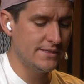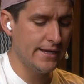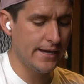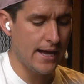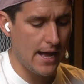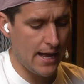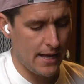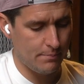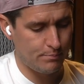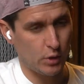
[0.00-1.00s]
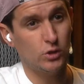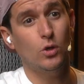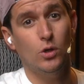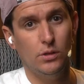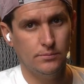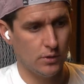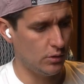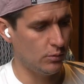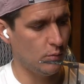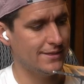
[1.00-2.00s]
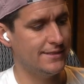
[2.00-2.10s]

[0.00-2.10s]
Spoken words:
the protocol, or what's